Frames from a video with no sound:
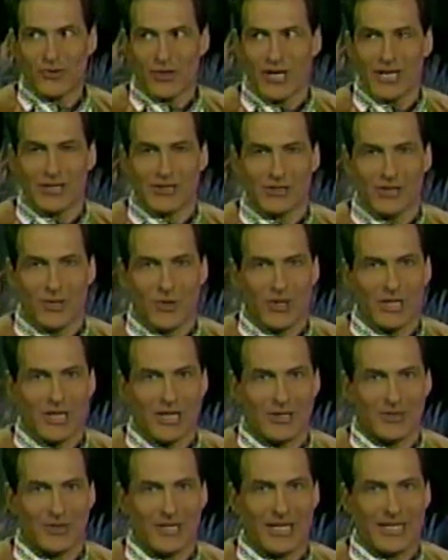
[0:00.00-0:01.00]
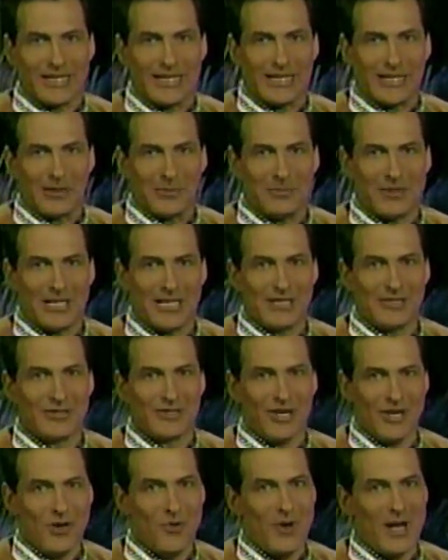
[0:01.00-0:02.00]
trend going on around here. But in
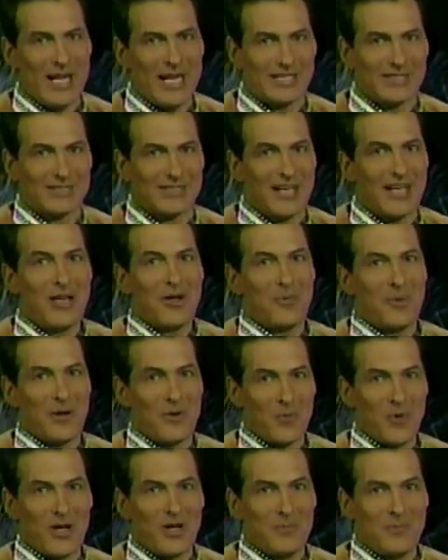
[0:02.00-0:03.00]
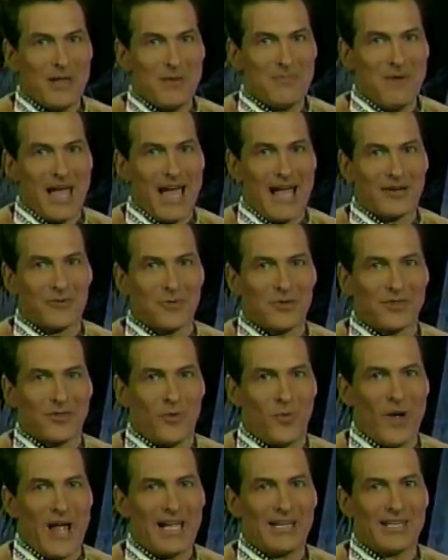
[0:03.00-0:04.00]
2 weeks, we will be back with
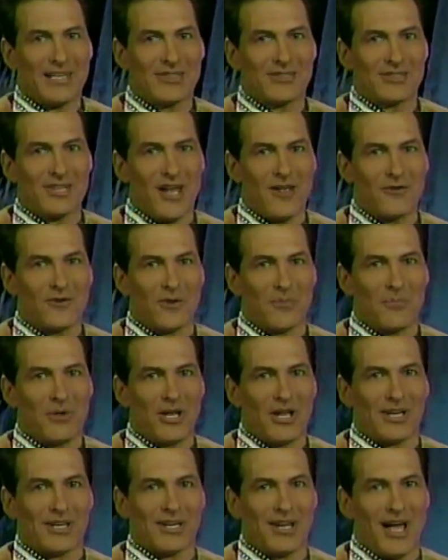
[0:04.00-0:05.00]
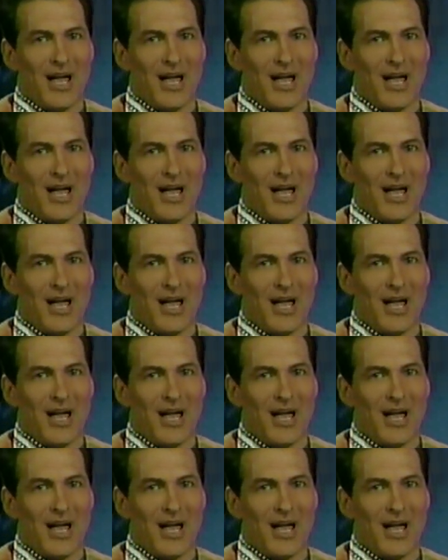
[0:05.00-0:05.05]
the wacky Sandra Bullock